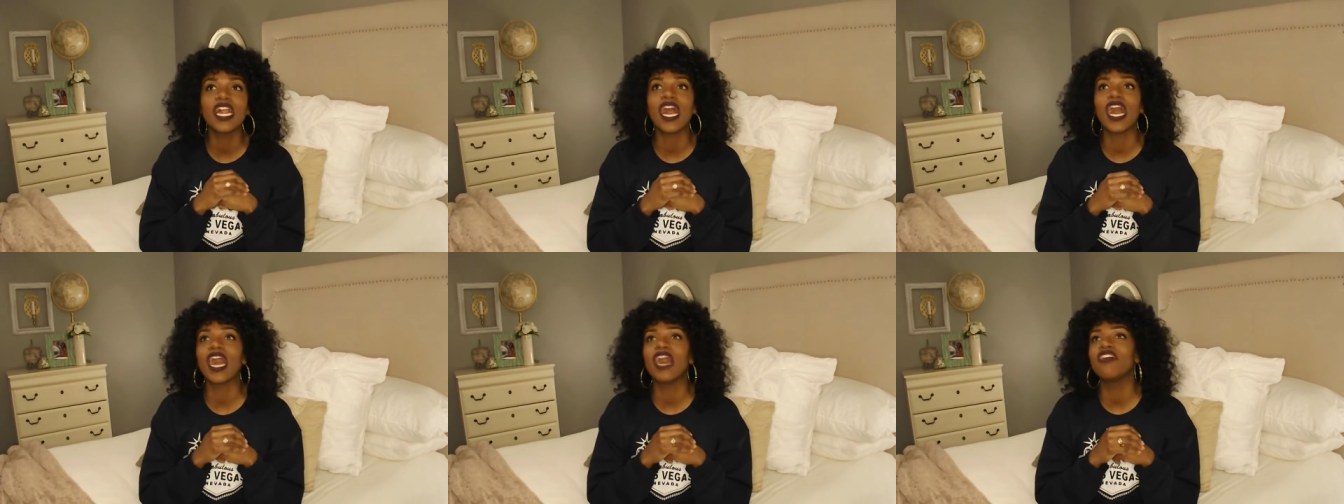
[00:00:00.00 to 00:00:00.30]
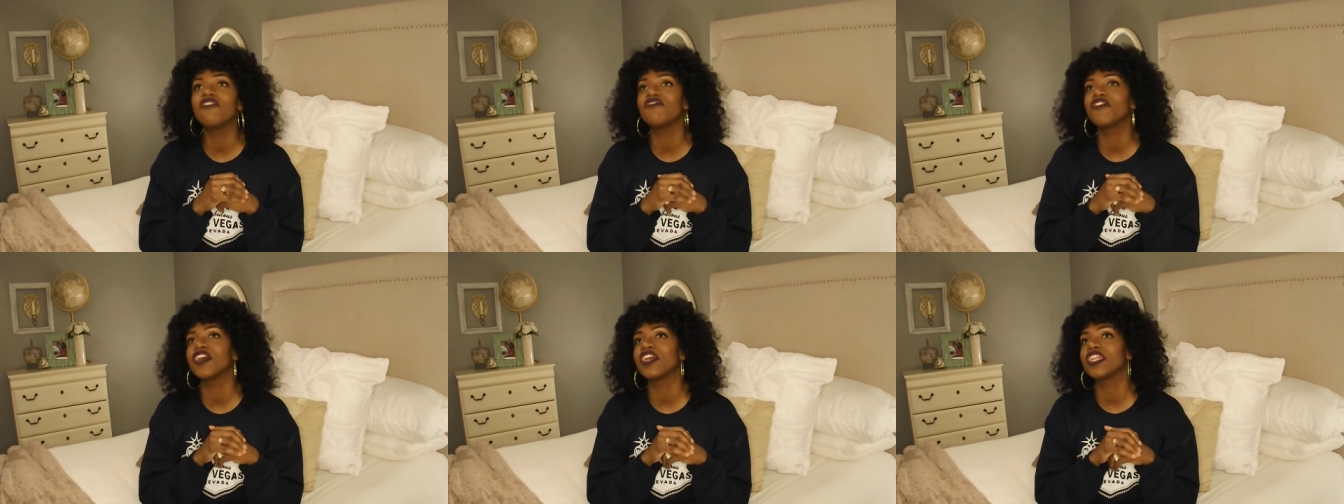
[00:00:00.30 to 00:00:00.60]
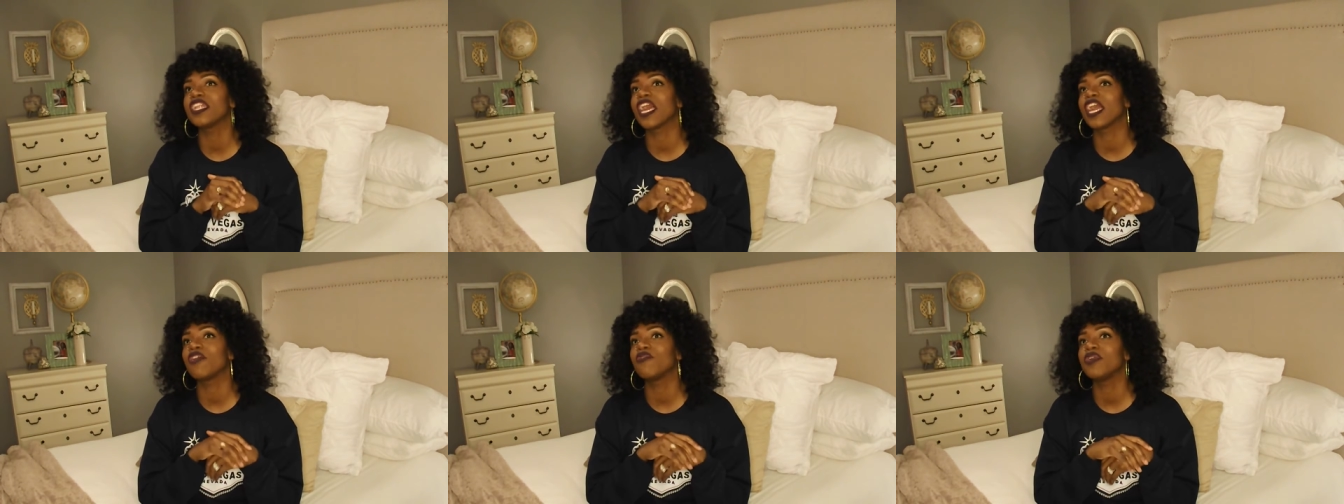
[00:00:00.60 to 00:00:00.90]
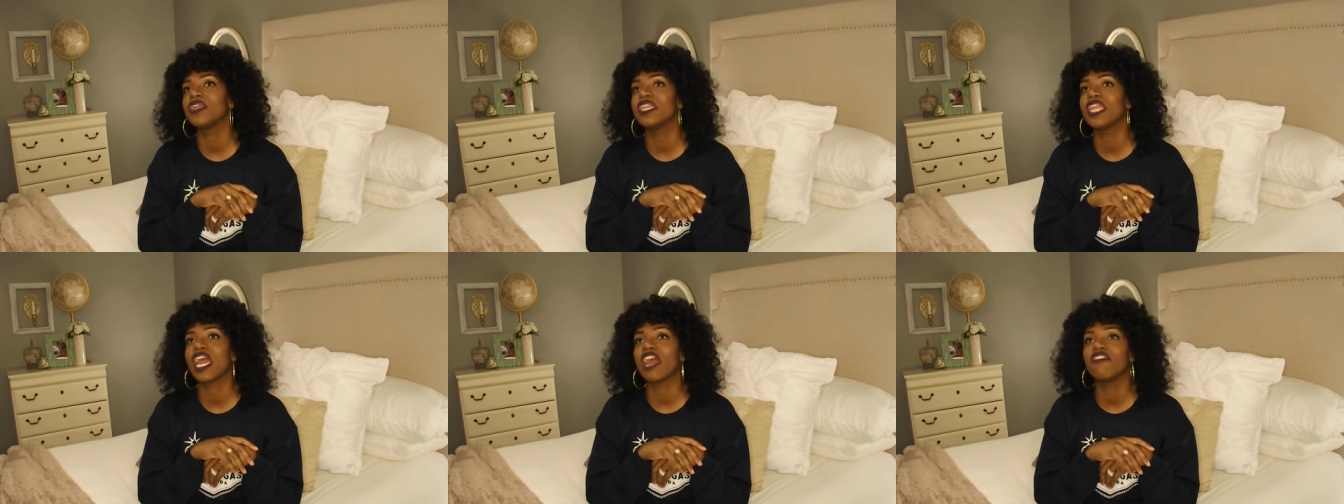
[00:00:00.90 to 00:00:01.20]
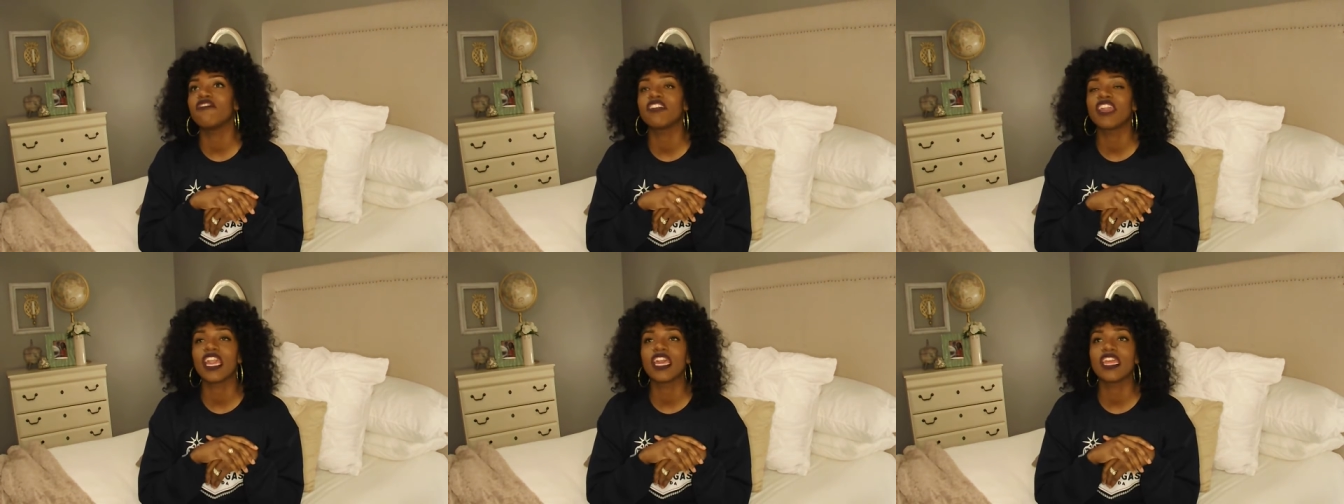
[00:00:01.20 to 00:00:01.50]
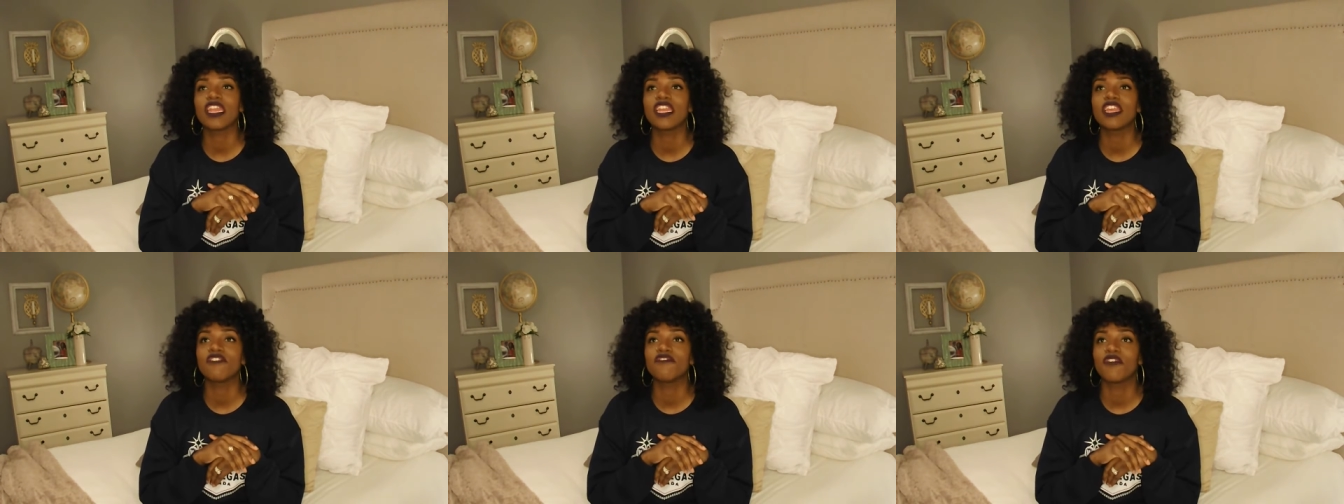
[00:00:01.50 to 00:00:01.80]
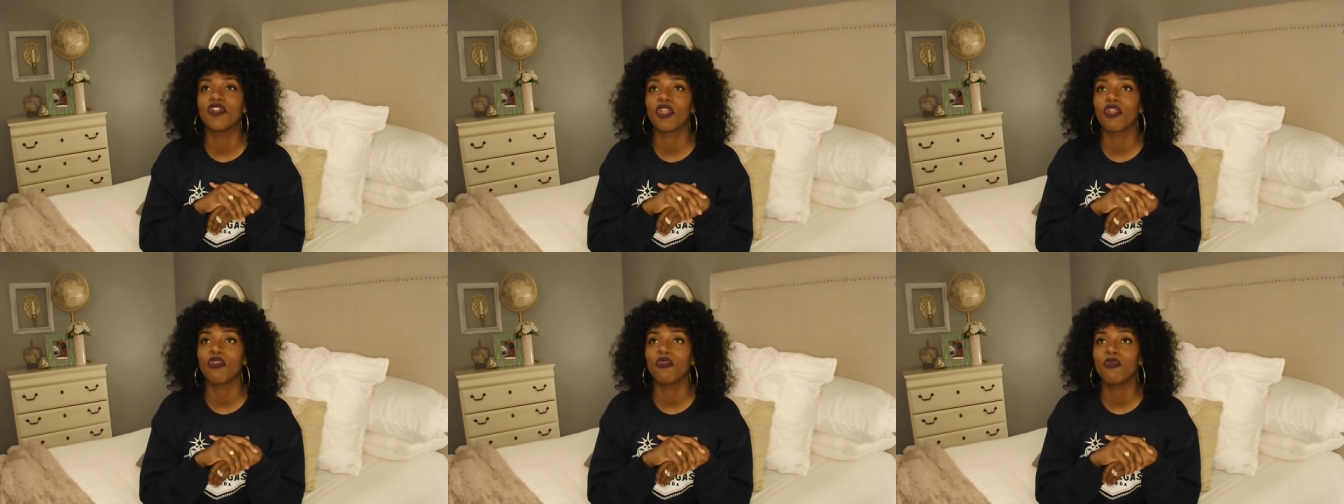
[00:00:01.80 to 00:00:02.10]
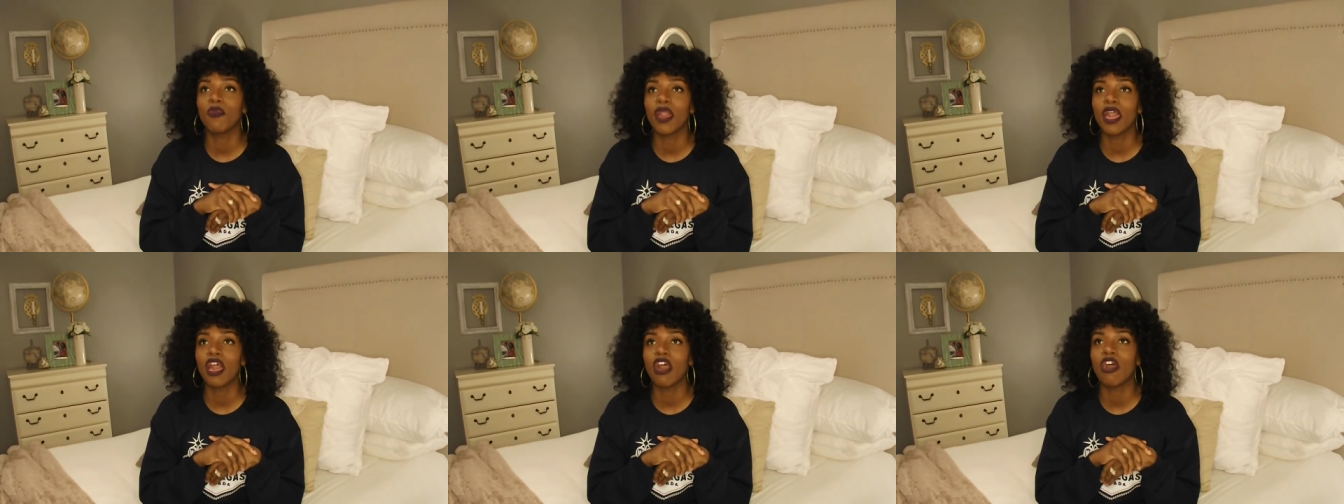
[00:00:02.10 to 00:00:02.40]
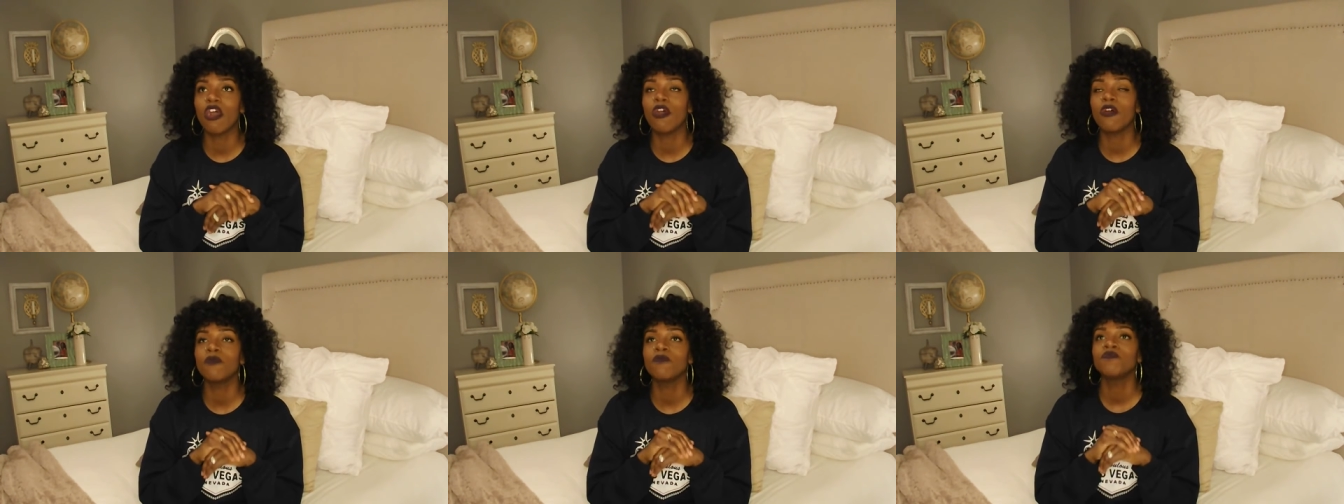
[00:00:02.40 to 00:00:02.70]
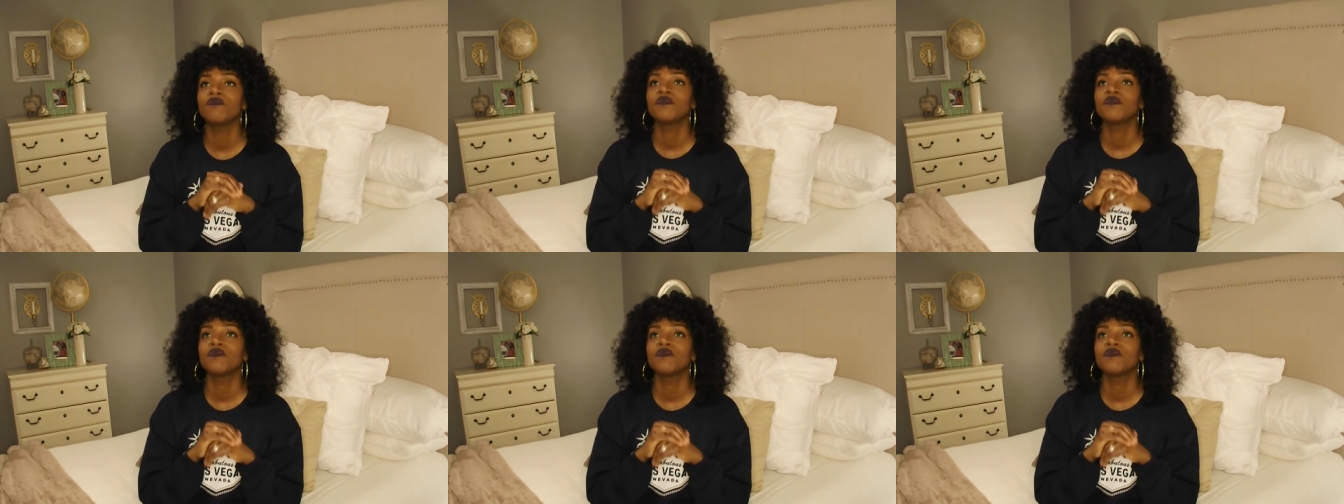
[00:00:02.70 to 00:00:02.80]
I felt like we navigated it very well.